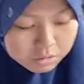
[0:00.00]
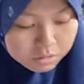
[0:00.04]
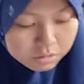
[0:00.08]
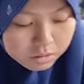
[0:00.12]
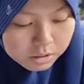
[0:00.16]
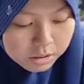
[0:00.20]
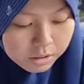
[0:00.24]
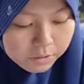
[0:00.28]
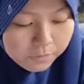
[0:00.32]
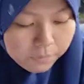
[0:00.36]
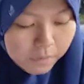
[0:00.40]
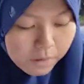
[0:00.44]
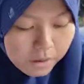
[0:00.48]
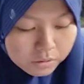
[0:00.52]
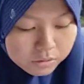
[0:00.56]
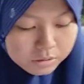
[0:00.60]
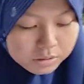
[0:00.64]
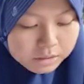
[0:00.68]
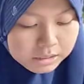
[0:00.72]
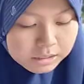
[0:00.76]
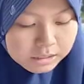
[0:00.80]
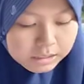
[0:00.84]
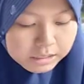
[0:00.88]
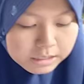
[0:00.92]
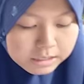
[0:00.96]
to the
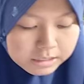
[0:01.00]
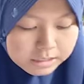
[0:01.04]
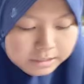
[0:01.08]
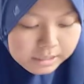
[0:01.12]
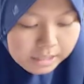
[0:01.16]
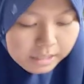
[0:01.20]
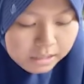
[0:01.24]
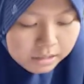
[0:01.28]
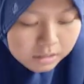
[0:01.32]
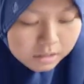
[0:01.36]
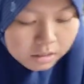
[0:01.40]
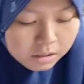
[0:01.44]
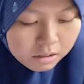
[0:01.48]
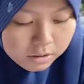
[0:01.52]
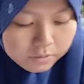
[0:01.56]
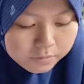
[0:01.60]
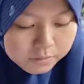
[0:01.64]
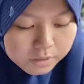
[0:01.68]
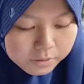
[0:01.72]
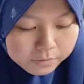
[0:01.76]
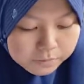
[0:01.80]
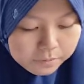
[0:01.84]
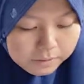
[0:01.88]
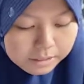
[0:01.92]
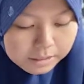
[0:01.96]
fountain in the center of
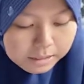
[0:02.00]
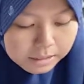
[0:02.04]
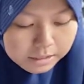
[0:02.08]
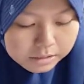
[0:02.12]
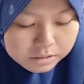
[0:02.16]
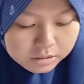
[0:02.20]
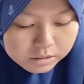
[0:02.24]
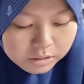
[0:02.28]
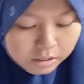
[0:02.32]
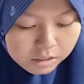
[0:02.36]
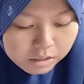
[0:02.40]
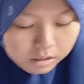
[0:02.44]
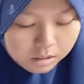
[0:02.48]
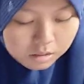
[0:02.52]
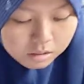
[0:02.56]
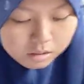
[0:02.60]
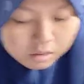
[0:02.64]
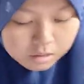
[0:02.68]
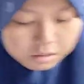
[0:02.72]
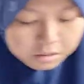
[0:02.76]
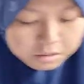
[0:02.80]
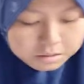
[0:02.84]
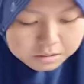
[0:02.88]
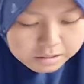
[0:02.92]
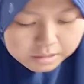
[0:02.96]
the village.
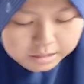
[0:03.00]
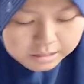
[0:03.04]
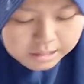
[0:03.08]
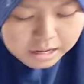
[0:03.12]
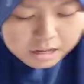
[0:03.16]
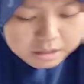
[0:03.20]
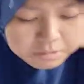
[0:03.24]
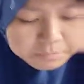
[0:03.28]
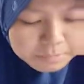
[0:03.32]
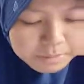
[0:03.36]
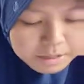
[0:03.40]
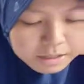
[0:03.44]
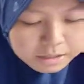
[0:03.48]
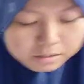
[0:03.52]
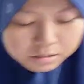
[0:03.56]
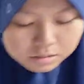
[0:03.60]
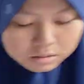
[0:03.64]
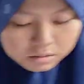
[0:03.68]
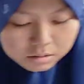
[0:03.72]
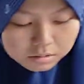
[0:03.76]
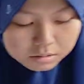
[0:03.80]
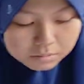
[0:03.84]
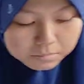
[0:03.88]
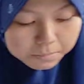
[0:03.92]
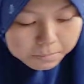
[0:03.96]
The young men
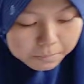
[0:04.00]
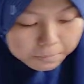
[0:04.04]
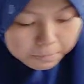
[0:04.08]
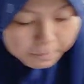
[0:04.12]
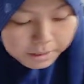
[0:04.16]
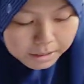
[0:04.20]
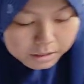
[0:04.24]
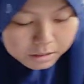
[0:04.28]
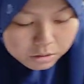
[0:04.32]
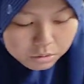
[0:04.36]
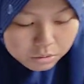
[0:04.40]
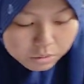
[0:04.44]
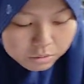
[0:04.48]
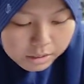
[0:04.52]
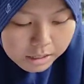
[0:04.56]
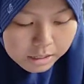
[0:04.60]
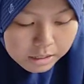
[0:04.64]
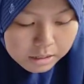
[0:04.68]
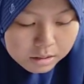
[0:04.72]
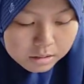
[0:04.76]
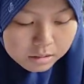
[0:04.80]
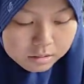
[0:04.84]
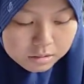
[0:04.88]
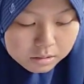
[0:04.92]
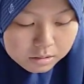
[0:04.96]
meet
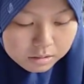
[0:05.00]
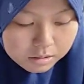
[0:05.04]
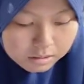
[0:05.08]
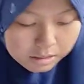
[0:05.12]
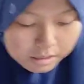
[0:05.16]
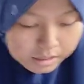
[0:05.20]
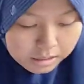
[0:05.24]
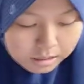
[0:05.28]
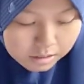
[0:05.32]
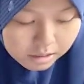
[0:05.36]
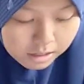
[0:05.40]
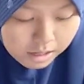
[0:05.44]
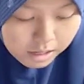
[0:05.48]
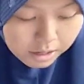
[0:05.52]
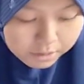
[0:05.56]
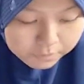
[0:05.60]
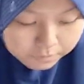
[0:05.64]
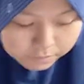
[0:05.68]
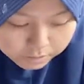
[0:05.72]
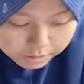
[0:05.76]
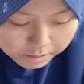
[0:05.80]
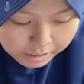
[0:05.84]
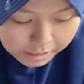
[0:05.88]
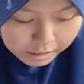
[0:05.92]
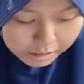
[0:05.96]
together there
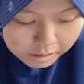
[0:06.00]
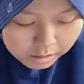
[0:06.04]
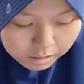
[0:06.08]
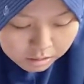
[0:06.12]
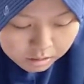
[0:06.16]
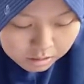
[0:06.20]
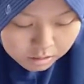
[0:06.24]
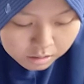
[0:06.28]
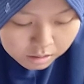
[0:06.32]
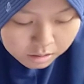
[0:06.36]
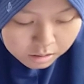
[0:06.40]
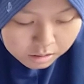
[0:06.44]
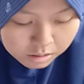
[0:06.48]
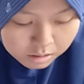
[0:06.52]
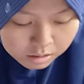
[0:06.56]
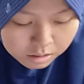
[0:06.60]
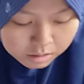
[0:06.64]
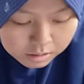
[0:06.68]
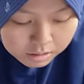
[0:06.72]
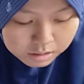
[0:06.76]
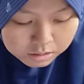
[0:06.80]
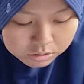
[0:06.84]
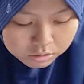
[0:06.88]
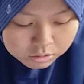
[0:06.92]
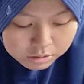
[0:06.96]
every day.
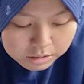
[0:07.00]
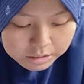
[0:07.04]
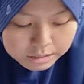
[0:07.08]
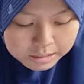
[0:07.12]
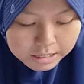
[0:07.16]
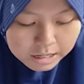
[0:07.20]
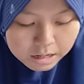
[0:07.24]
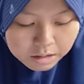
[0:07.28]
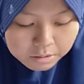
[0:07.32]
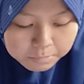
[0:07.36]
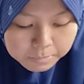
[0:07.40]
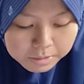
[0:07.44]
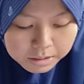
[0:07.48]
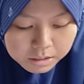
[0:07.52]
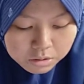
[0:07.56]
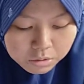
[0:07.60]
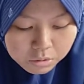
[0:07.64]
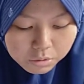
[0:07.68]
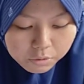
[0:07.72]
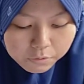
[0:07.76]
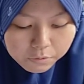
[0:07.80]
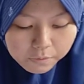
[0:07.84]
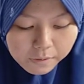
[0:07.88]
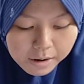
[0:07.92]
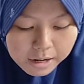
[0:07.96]
The 3 young men
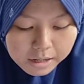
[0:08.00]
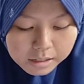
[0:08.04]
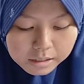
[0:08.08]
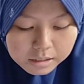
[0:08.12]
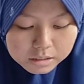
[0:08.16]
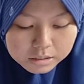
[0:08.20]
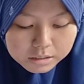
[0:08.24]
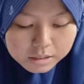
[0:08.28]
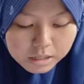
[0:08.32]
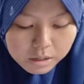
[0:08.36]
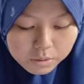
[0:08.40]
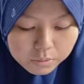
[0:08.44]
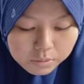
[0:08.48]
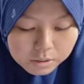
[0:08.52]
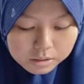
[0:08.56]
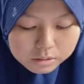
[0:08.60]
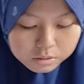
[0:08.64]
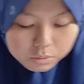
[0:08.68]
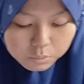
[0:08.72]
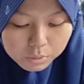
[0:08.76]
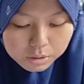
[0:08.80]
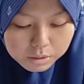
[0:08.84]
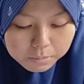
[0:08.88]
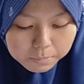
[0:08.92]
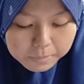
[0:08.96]
who find the jewels
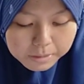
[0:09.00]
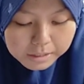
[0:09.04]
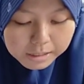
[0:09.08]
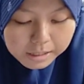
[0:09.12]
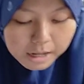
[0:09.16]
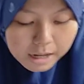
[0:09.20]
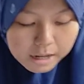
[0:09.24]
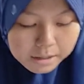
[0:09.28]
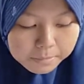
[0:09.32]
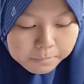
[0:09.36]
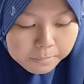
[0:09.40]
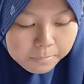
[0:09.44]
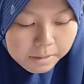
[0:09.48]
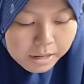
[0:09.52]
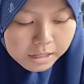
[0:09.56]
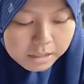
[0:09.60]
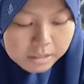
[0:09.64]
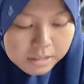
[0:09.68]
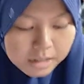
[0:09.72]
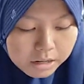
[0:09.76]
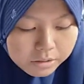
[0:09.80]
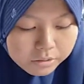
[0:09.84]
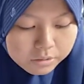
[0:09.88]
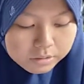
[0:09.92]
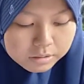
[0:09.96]
will become my
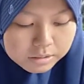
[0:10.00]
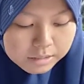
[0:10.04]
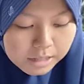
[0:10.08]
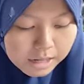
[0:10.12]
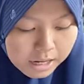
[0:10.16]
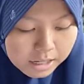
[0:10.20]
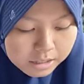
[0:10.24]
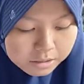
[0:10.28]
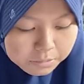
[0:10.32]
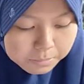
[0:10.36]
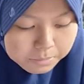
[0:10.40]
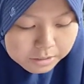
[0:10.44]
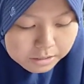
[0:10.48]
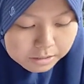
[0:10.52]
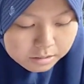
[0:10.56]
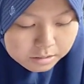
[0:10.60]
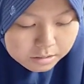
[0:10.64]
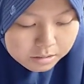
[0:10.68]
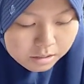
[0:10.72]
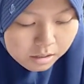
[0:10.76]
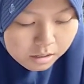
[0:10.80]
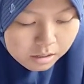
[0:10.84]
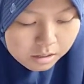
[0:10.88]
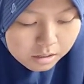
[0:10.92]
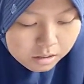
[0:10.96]
daughter's husbands."